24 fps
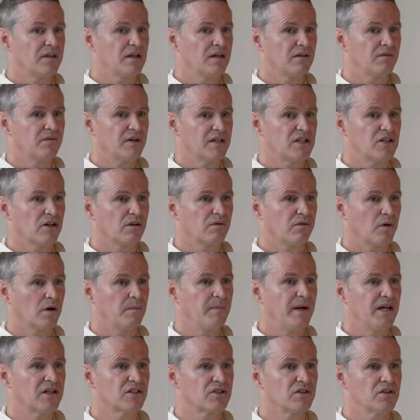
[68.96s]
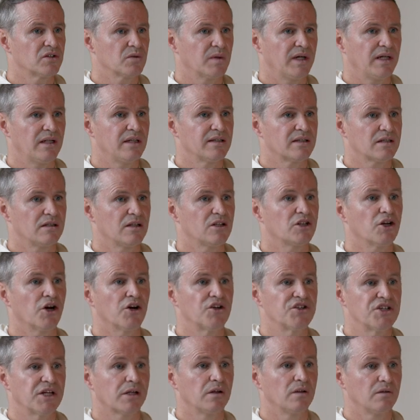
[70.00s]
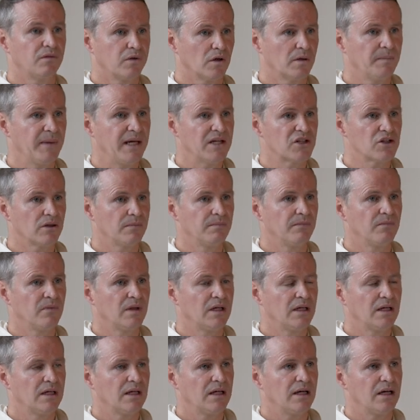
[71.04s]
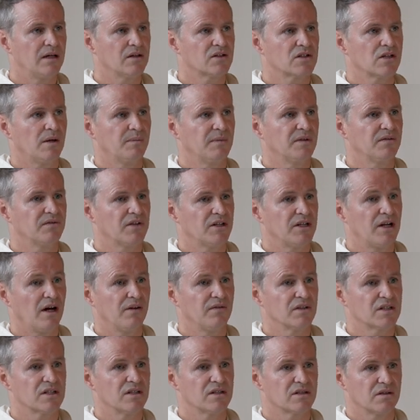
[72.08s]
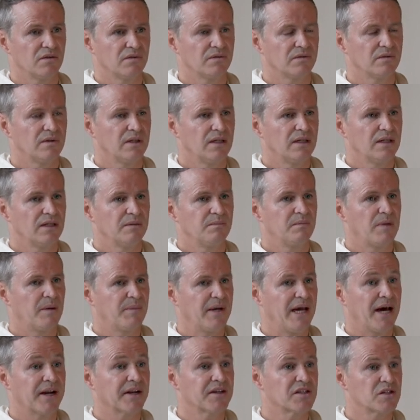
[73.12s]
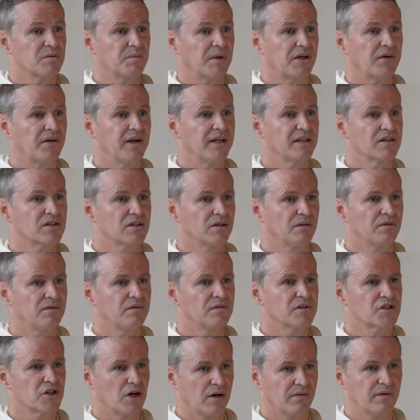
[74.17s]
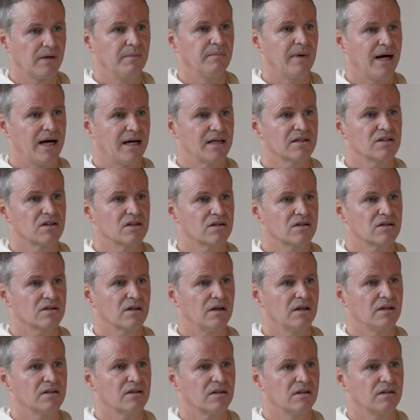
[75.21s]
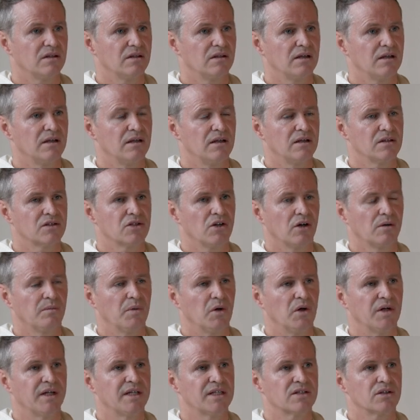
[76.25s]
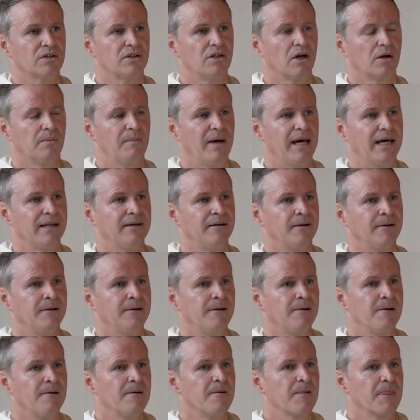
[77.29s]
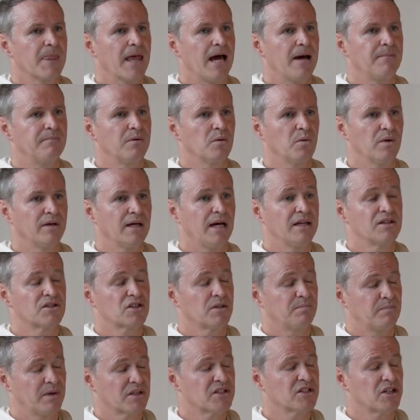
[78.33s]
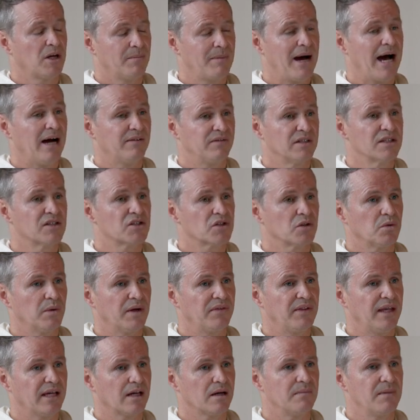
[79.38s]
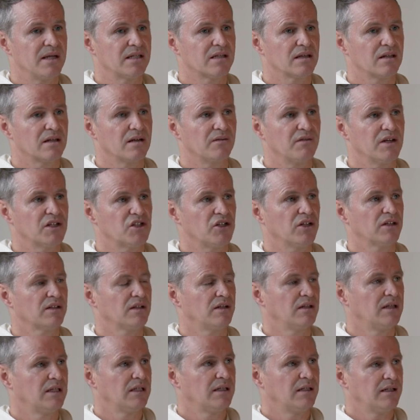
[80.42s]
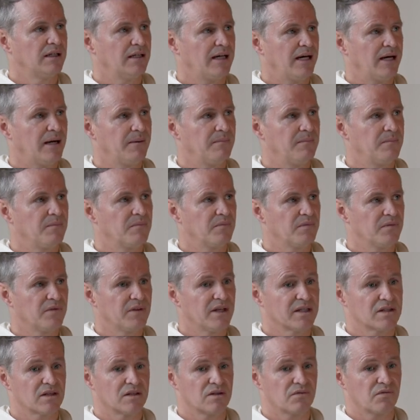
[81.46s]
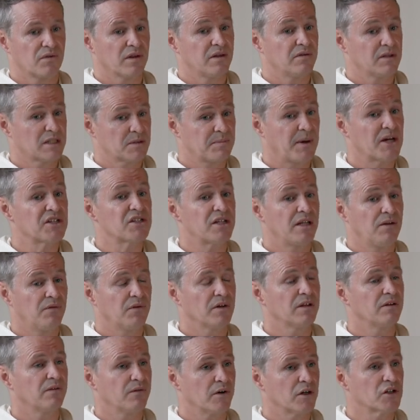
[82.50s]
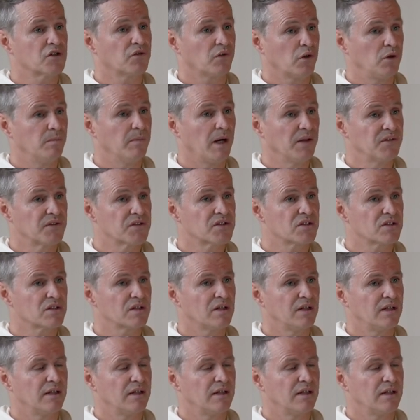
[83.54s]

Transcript: the novitiate formation as well is liturgical formation. Some of the novices have maybe had experience of serving mass as young boys or young men, but some haven't. So when they come into the novitiate, this is especially for the first few months,